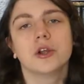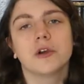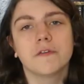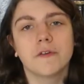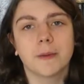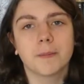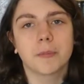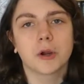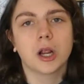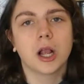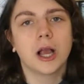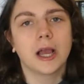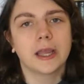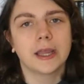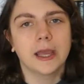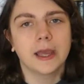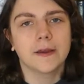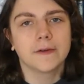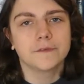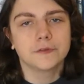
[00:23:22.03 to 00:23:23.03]
November, I
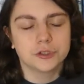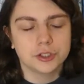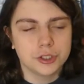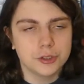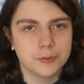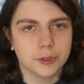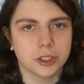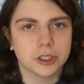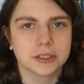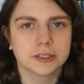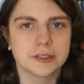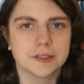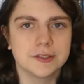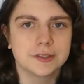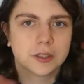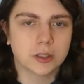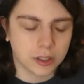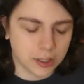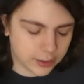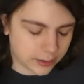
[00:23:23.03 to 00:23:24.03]
have 2 books.
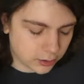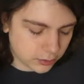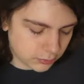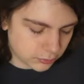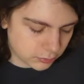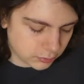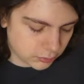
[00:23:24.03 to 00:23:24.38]
These are like